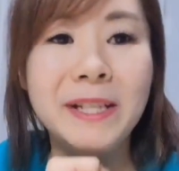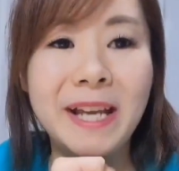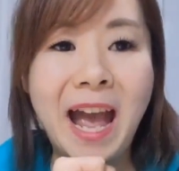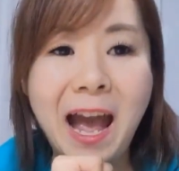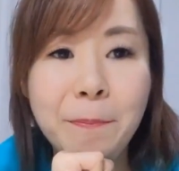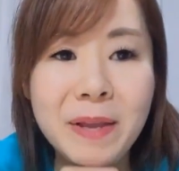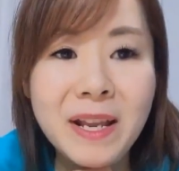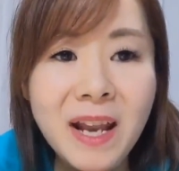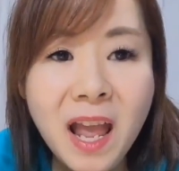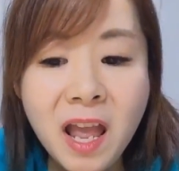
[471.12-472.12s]
What do you
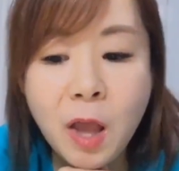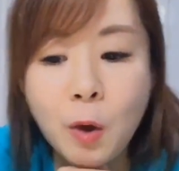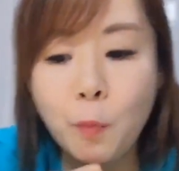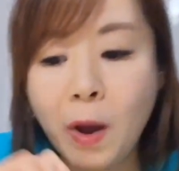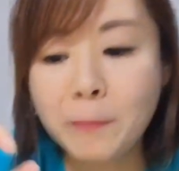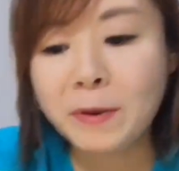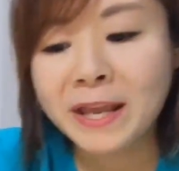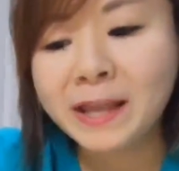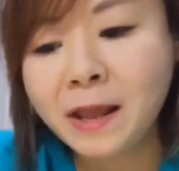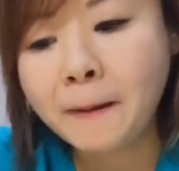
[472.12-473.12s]
think is going to
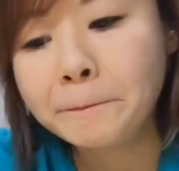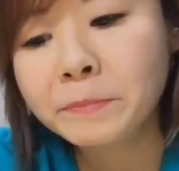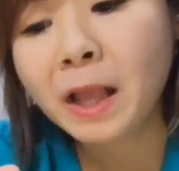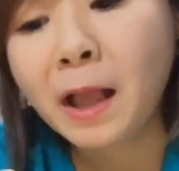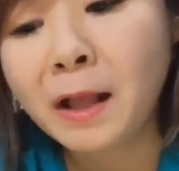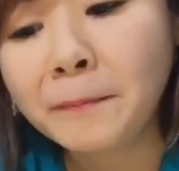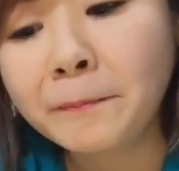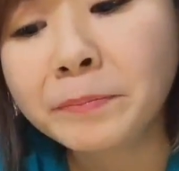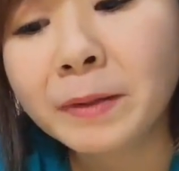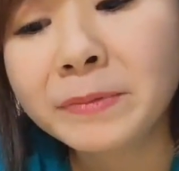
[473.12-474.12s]
happen when
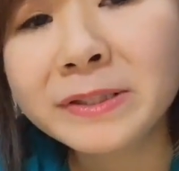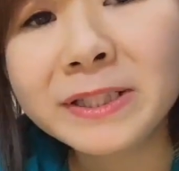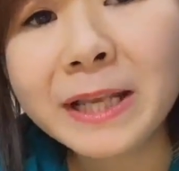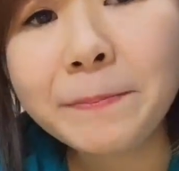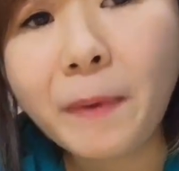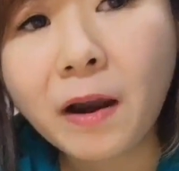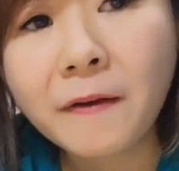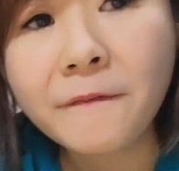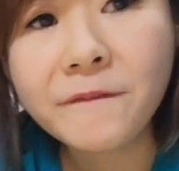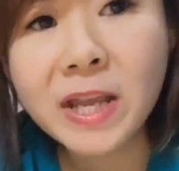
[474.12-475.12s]
we
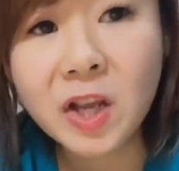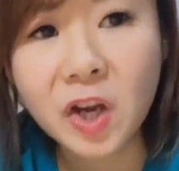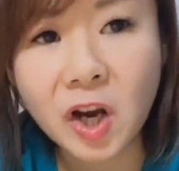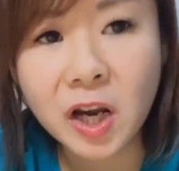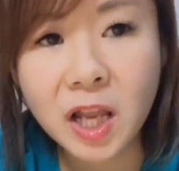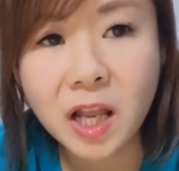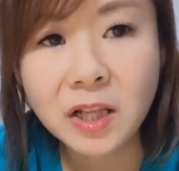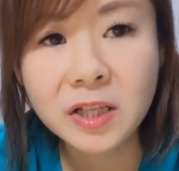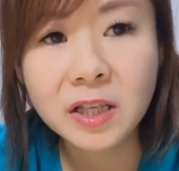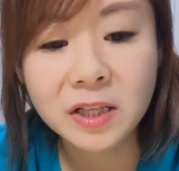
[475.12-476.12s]
dip our
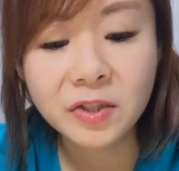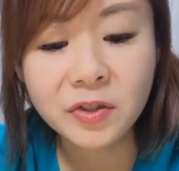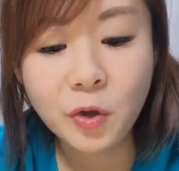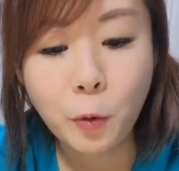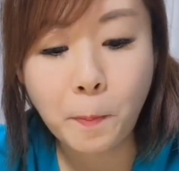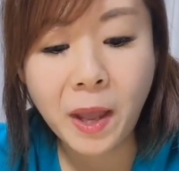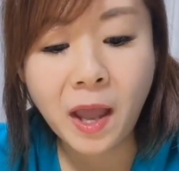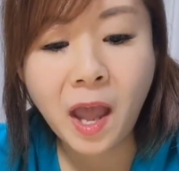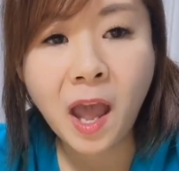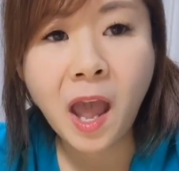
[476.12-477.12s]
finger into the